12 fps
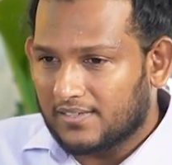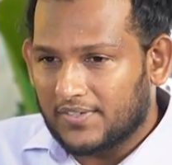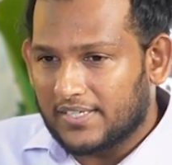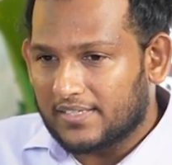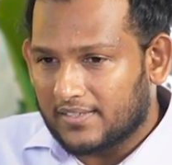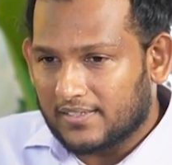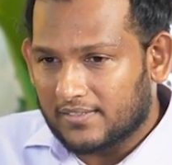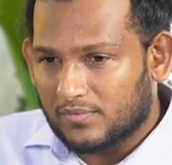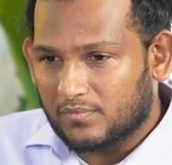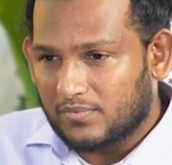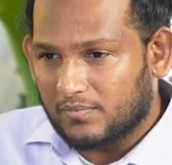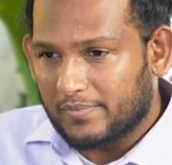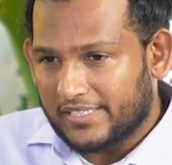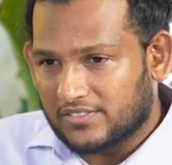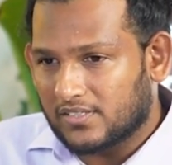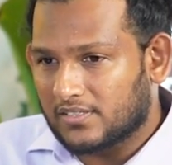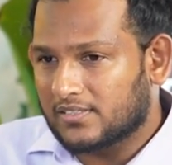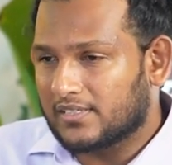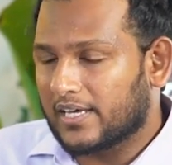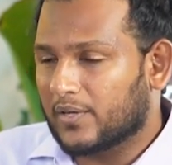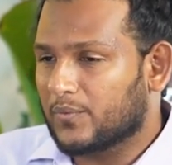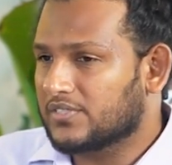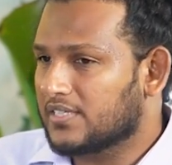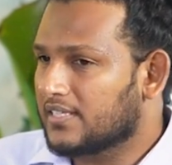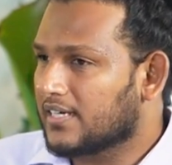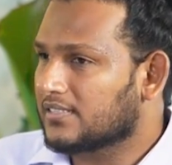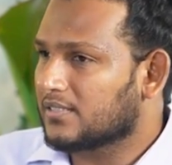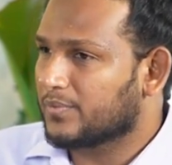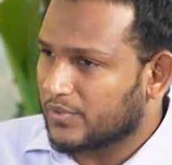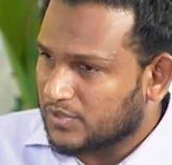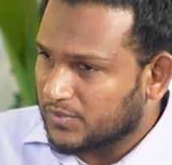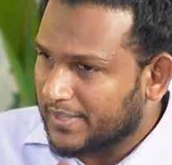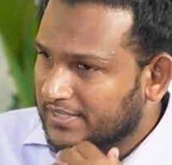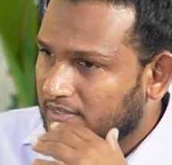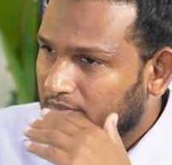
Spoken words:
Based on the language that the customer uses, based on the